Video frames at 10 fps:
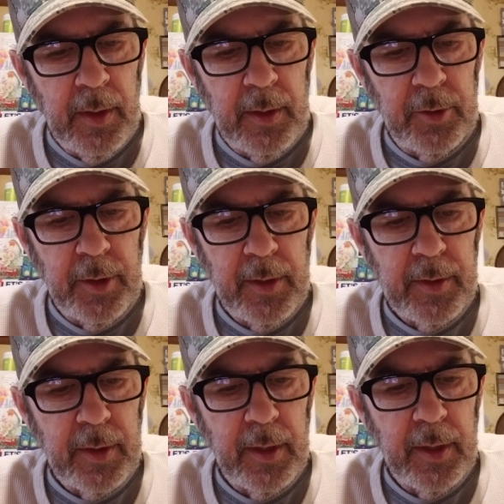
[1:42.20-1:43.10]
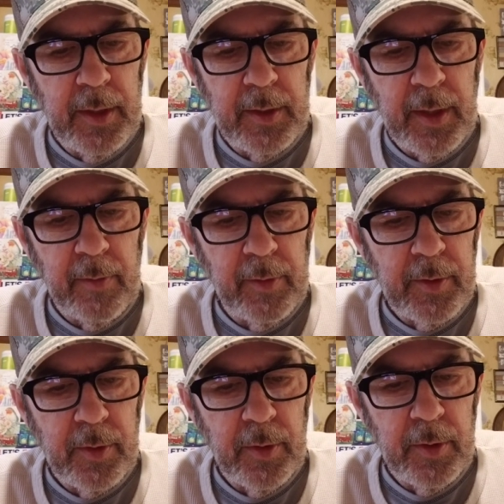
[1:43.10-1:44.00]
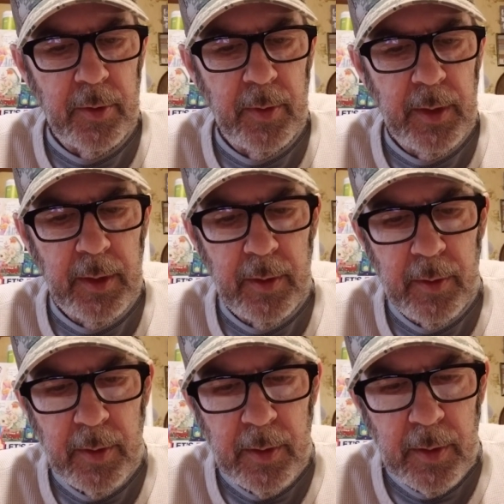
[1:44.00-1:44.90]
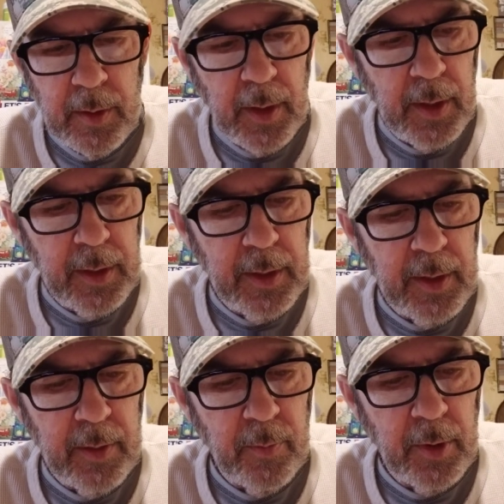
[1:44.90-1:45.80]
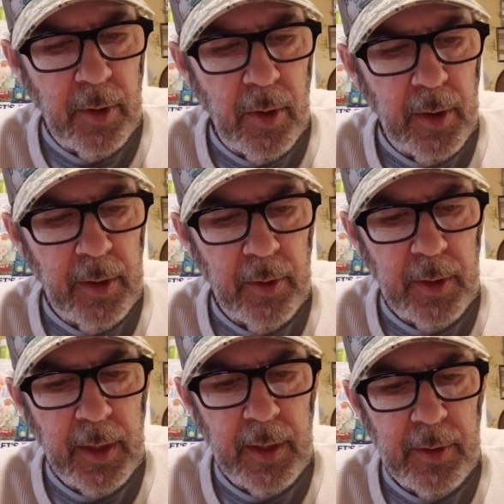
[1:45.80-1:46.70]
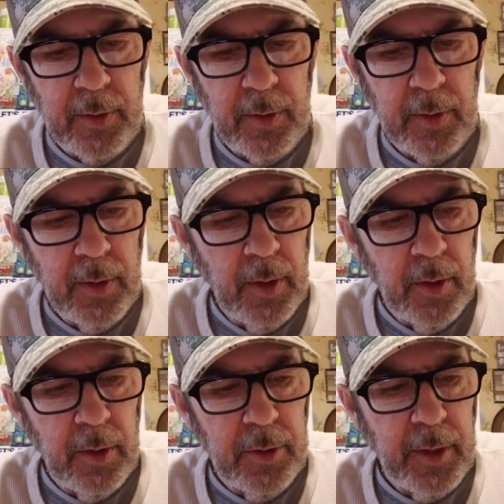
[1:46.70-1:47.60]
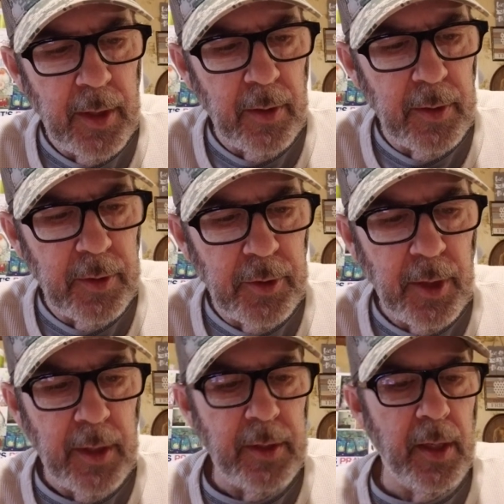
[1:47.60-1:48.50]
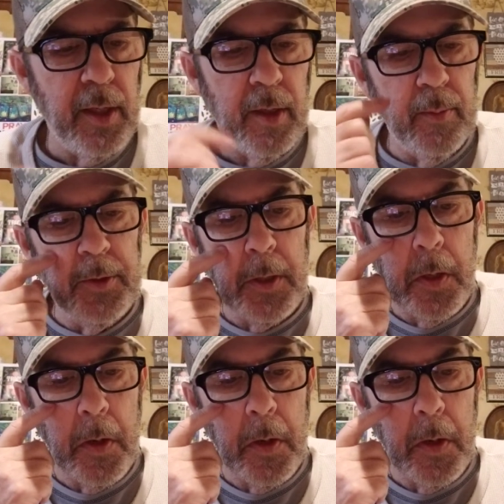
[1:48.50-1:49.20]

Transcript: And Jessica is having surgery again regarding her cancer. Her channel is J Dubs.